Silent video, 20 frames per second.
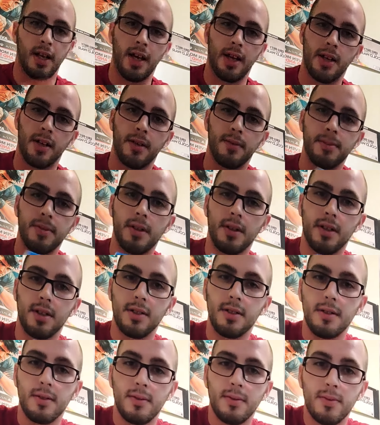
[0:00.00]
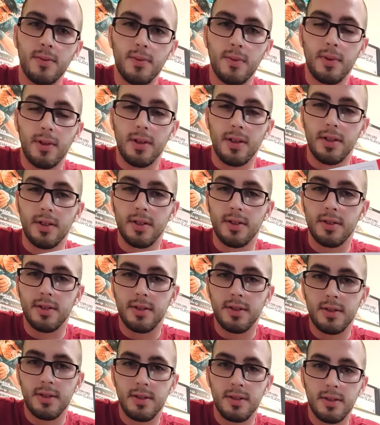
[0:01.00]
I ended up getting
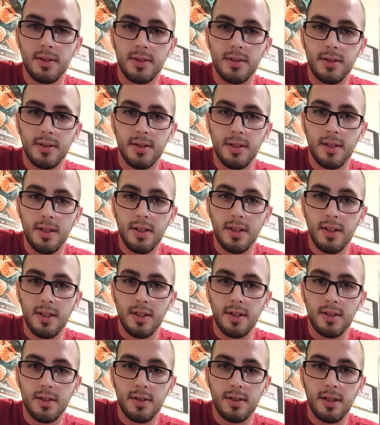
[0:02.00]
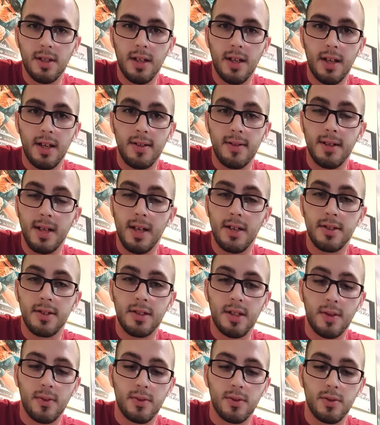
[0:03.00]
was this, and as I
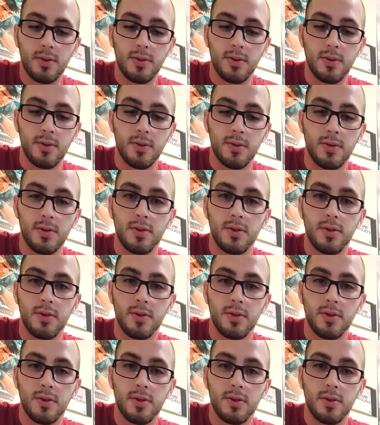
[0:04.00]
was going through the